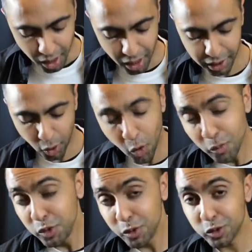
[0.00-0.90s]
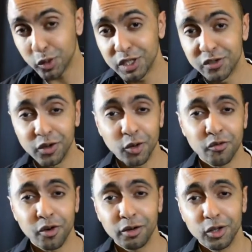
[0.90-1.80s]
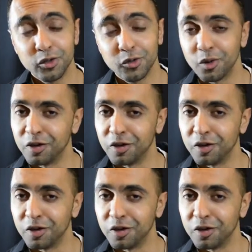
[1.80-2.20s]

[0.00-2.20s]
I hope you enjoyed this video and found it useful.